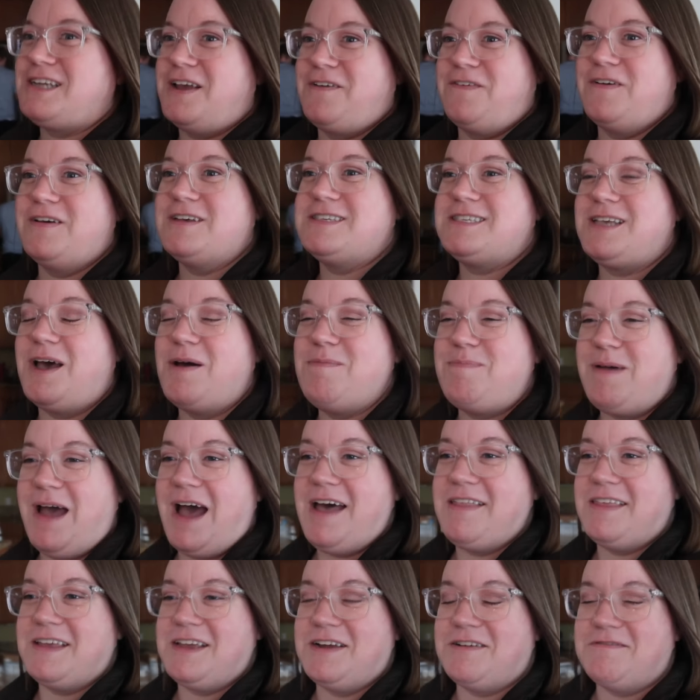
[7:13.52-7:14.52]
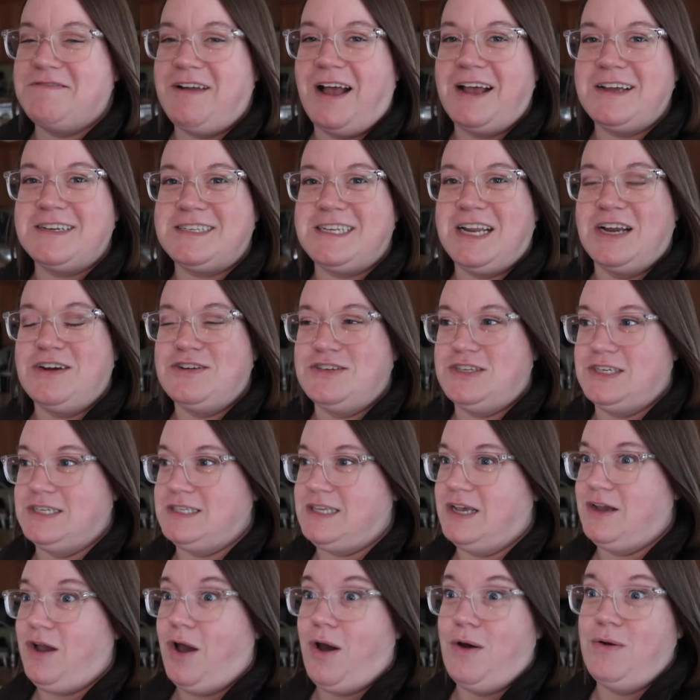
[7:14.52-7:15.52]
gosh, I feel so bad that you rushed here. And she's
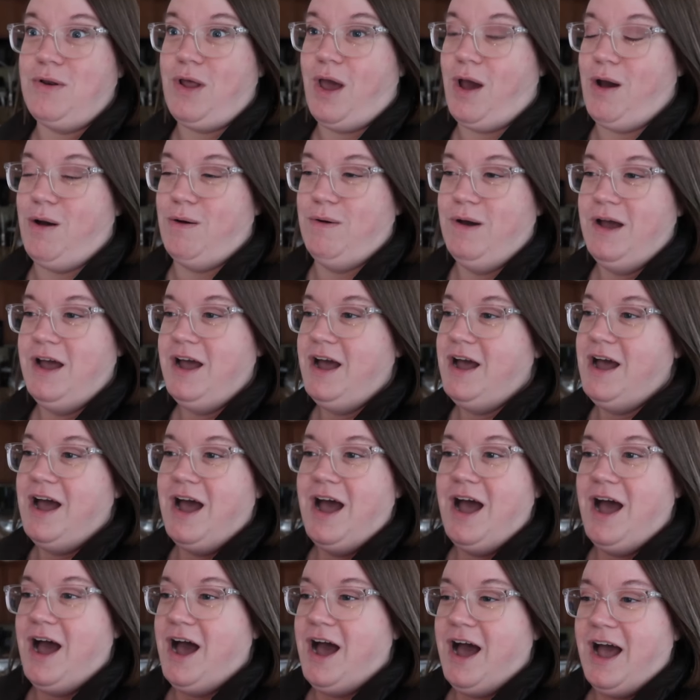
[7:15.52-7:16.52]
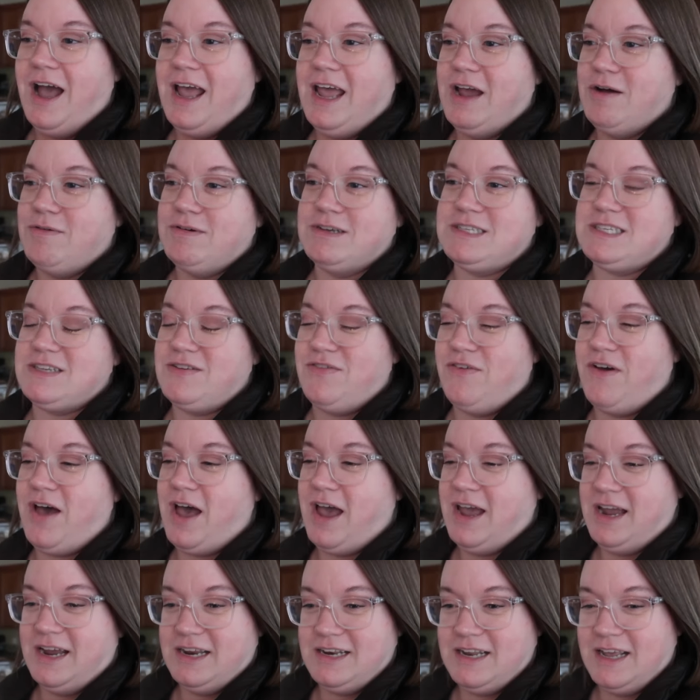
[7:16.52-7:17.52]
like, oh no, it was
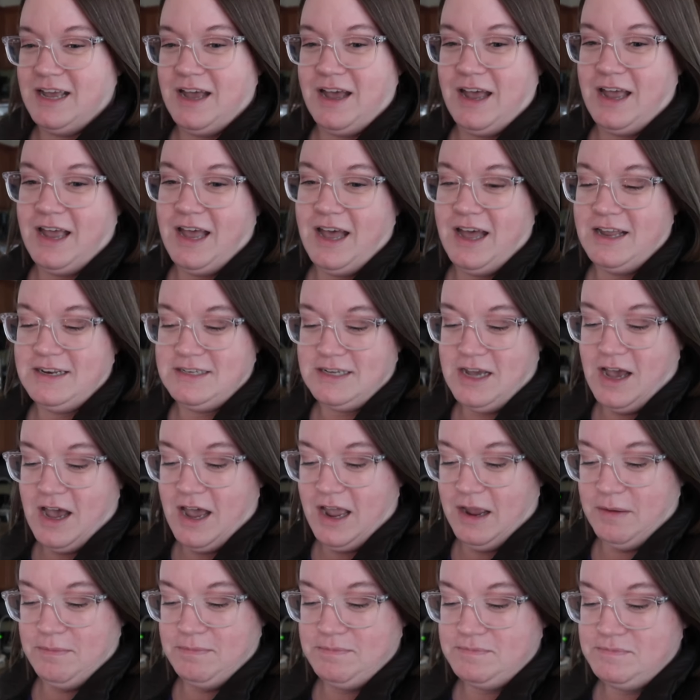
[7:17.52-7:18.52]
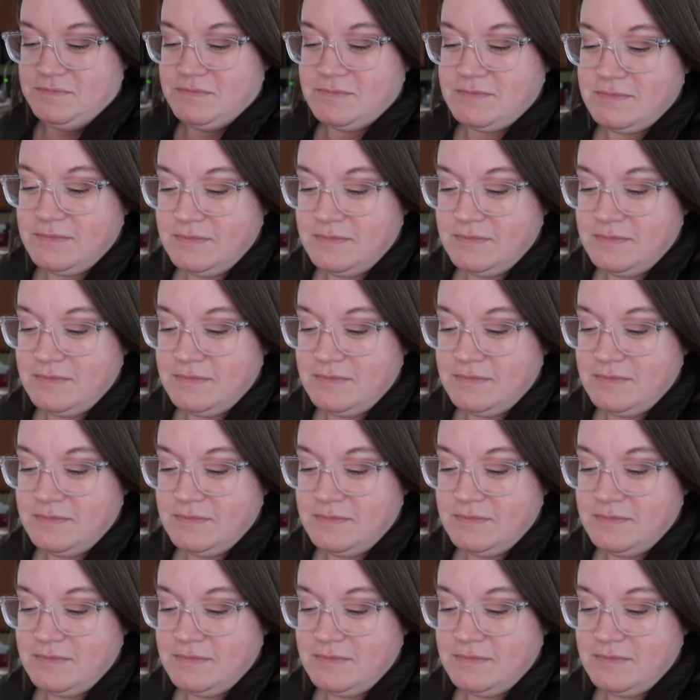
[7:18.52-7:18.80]
fine. I had time